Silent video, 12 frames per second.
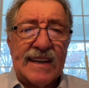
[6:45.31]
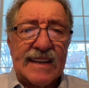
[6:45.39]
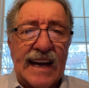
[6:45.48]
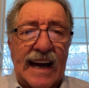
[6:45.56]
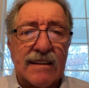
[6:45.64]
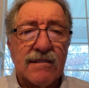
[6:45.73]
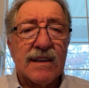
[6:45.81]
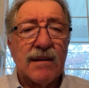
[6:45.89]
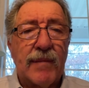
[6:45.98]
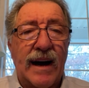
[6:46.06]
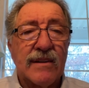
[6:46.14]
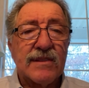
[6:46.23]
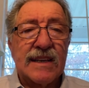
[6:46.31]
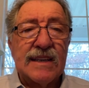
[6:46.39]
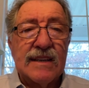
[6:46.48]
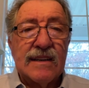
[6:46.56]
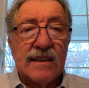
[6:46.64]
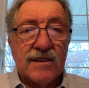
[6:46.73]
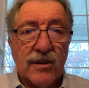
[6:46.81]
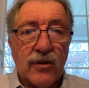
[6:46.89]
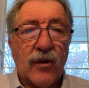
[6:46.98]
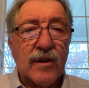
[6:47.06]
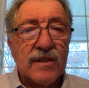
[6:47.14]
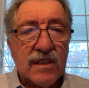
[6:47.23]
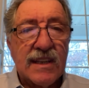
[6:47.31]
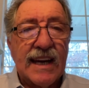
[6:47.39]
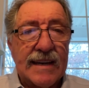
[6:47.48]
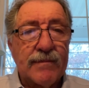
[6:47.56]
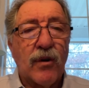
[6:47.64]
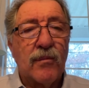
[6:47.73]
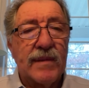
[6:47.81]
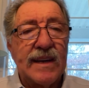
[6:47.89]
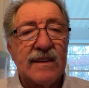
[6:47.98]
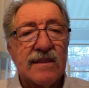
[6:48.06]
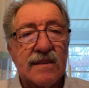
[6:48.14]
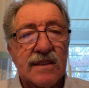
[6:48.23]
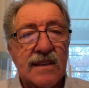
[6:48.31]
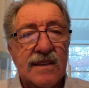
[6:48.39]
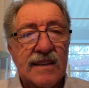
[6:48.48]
gathering about the Lord's table means.